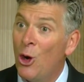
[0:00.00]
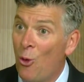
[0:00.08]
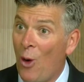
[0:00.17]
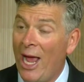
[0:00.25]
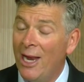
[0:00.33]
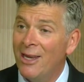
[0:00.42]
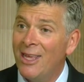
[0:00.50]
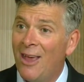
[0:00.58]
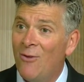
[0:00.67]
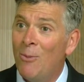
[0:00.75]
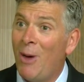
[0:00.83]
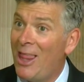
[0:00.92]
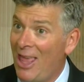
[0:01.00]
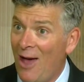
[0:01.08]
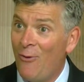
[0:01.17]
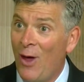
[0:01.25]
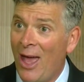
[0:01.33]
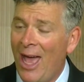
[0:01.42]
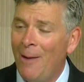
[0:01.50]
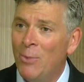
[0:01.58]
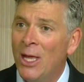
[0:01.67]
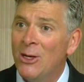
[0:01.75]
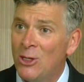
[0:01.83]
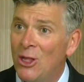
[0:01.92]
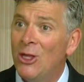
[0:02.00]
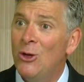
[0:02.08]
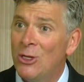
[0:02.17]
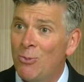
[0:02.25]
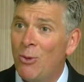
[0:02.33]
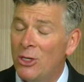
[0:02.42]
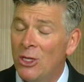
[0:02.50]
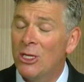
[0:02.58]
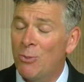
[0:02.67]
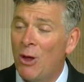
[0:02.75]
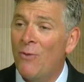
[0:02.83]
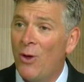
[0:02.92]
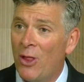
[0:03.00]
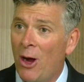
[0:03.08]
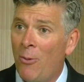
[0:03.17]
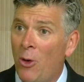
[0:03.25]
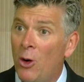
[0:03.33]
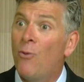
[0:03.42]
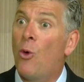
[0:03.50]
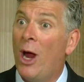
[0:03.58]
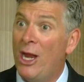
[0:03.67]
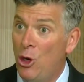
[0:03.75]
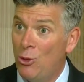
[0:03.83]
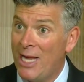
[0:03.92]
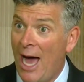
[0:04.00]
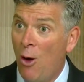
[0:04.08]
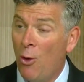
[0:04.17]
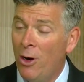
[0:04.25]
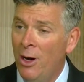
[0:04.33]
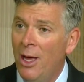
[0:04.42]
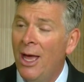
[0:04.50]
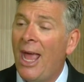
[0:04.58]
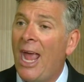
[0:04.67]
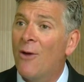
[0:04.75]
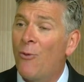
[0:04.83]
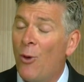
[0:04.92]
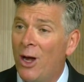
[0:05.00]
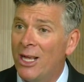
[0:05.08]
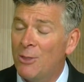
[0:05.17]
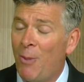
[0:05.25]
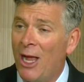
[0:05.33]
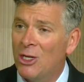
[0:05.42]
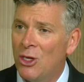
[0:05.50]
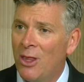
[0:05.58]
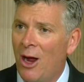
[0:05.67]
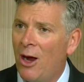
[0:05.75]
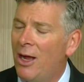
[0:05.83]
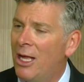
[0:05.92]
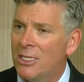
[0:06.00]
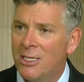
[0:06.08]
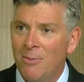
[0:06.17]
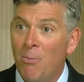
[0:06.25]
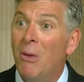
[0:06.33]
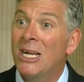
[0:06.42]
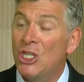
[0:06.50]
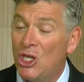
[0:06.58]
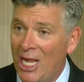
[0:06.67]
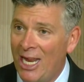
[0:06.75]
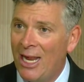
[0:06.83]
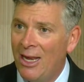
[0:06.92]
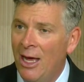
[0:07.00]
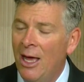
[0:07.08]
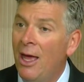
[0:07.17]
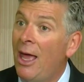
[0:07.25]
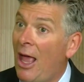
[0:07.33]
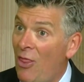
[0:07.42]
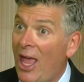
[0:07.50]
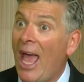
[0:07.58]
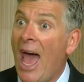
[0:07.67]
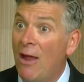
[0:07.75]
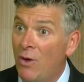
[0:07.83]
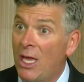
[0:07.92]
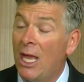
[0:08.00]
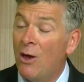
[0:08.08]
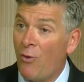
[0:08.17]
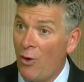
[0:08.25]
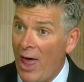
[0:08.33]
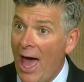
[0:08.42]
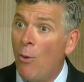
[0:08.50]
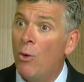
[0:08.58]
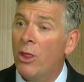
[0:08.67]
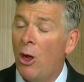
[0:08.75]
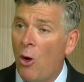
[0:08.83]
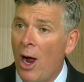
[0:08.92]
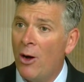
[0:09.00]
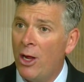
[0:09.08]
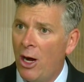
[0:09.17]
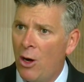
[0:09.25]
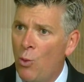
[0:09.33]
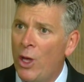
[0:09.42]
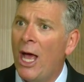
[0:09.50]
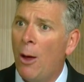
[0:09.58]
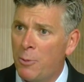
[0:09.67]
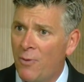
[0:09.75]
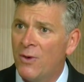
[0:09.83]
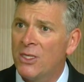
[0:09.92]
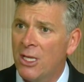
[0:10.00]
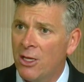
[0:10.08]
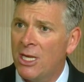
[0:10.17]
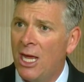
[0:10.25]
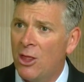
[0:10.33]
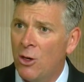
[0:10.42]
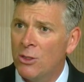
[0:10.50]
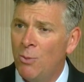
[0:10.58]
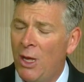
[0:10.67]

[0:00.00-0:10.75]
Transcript: grant given by the FAA to the, new, to the Springfield Airport for a new tower and for an expansion there. It's much needed, and they advocated for that when they were out here, and we helped to facilitate those